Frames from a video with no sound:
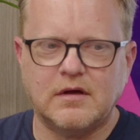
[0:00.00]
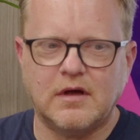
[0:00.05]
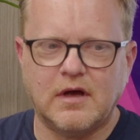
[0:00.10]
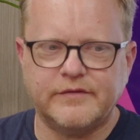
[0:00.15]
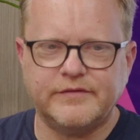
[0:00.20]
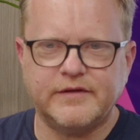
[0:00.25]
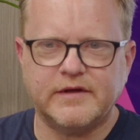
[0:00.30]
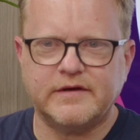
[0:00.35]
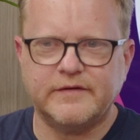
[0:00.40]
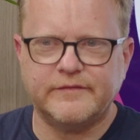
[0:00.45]
I
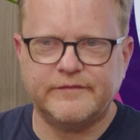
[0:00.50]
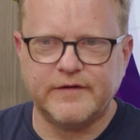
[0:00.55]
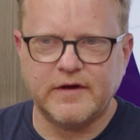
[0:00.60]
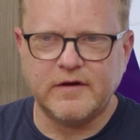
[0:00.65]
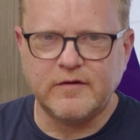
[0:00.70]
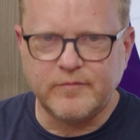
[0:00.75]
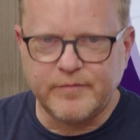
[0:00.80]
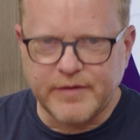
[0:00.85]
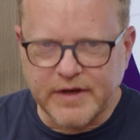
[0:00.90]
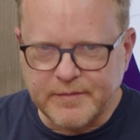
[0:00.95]
think a
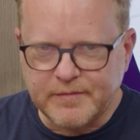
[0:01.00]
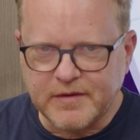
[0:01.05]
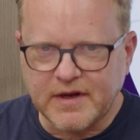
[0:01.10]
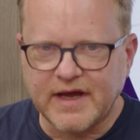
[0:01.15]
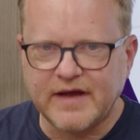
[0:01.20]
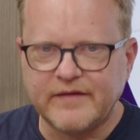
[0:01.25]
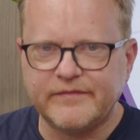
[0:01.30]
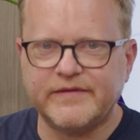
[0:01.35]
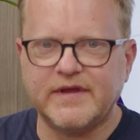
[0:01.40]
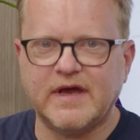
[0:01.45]
few people
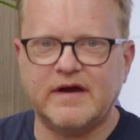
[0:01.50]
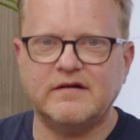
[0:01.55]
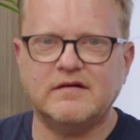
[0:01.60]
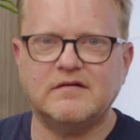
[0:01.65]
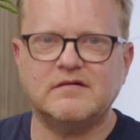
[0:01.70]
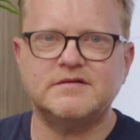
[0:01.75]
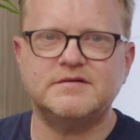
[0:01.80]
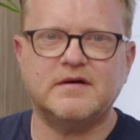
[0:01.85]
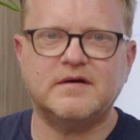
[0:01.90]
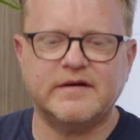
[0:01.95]
out there
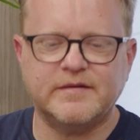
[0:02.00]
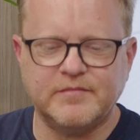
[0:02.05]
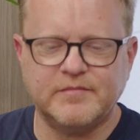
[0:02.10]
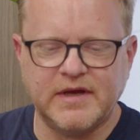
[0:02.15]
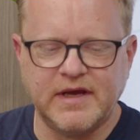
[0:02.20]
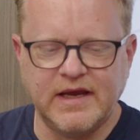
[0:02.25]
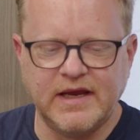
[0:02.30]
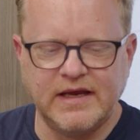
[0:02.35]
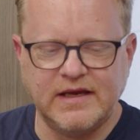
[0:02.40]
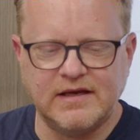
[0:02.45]
alongside
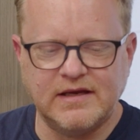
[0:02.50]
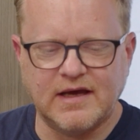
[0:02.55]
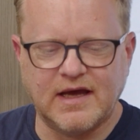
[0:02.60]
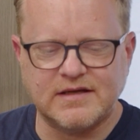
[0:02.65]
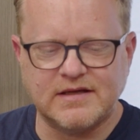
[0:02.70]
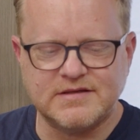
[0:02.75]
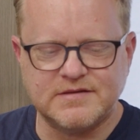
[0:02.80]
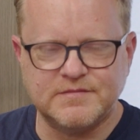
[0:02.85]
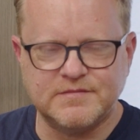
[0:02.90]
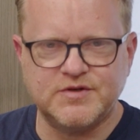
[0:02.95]
me
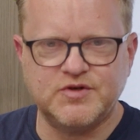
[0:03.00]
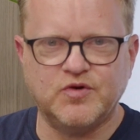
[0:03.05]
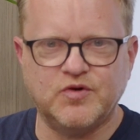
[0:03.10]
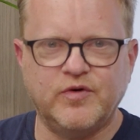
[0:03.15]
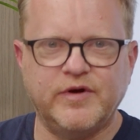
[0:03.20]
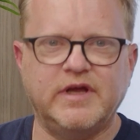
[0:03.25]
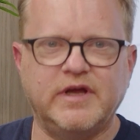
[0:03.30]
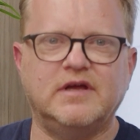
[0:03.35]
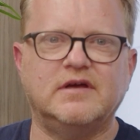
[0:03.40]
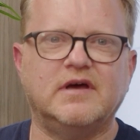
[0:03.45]
had some
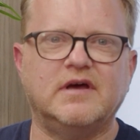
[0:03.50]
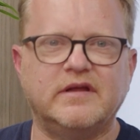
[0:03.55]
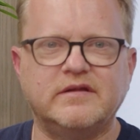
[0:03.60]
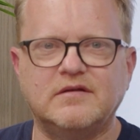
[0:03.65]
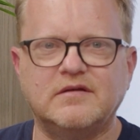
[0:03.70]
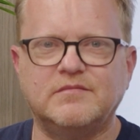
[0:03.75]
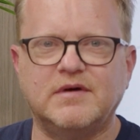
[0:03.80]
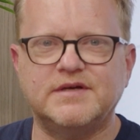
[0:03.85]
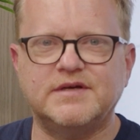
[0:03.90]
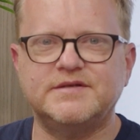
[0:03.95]
joy at
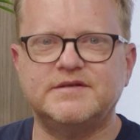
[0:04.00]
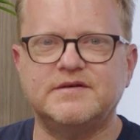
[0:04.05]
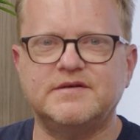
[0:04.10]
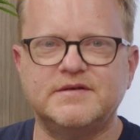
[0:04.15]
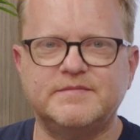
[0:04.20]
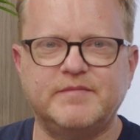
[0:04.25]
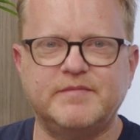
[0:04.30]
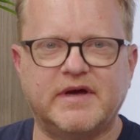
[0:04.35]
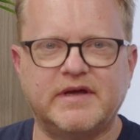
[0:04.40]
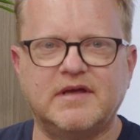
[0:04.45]
the
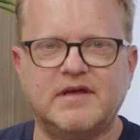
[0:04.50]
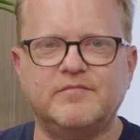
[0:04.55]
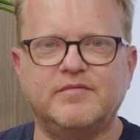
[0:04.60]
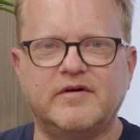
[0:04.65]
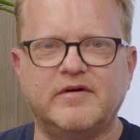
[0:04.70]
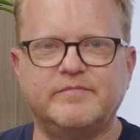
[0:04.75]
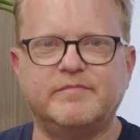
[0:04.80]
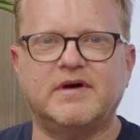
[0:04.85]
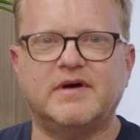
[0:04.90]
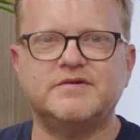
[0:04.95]
Masters, backing
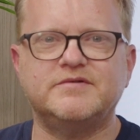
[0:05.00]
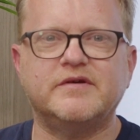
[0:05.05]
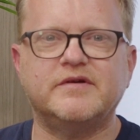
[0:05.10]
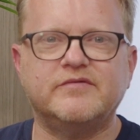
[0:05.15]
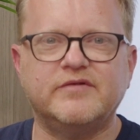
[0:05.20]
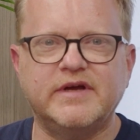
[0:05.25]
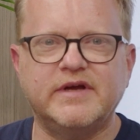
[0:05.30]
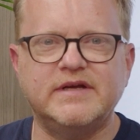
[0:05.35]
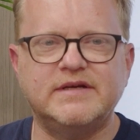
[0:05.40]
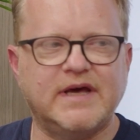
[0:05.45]
both Patrick
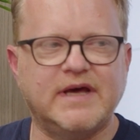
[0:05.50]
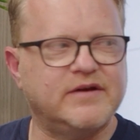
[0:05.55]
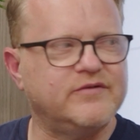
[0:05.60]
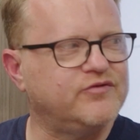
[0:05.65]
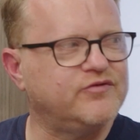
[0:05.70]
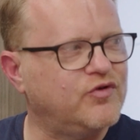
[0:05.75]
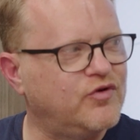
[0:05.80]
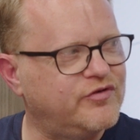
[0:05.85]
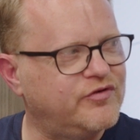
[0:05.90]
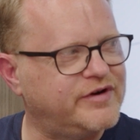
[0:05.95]
Reed and
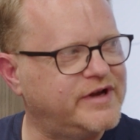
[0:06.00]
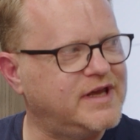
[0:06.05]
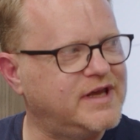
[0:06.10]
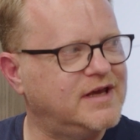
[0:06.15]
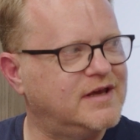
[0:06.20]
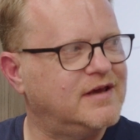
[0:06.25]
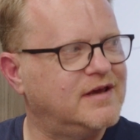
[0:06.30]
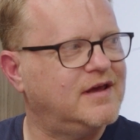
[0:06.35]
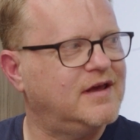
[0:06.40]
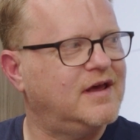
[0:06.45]
Rory.
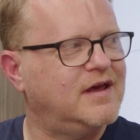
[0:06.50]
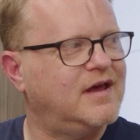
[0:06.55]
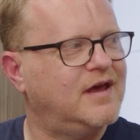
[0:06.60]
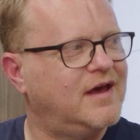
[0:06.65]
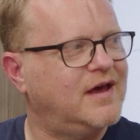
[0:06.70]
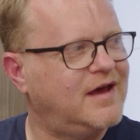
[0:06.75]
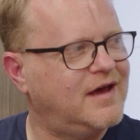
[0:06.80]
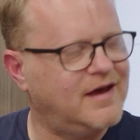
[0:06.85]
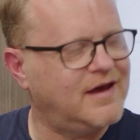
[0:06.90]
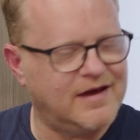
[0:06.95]

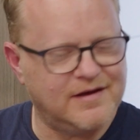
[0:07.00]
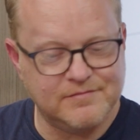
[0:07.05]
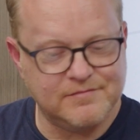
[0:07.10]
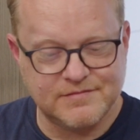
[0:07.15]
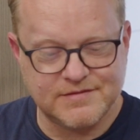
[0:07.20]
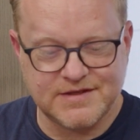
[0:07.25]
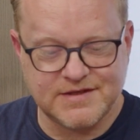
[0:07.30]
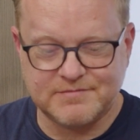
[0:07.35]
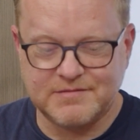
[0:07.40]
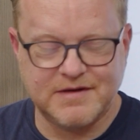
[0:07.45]

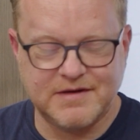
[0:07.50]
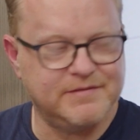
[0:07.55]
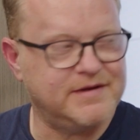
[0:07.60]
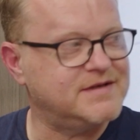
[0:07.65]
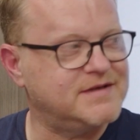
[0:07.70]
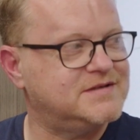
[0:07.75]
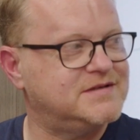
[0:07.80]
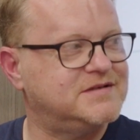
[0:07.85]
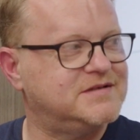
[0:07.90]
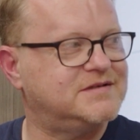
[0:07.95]
So maybe
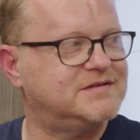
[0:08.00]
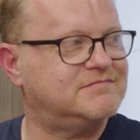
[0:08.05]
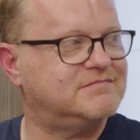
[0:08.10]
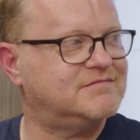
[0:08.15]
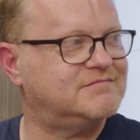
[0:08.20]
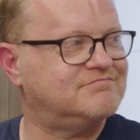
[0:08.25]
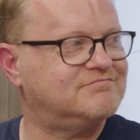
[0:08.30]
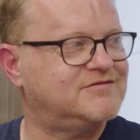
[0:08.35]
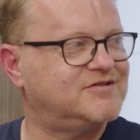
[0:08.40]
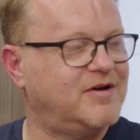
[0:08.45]
it's a
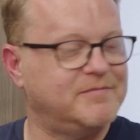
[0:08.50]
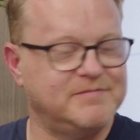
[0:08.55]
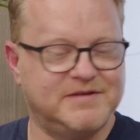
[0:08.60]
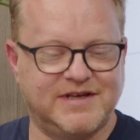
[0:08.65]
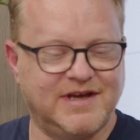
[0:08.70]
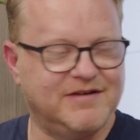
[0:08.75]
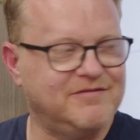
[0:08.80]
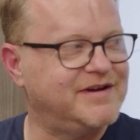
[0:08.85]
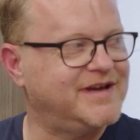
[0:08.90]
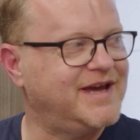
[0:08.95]
time to
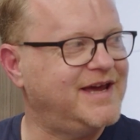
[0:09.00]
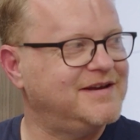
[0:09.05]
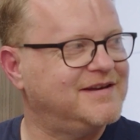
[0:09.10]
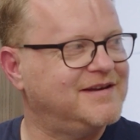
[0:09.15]
go again.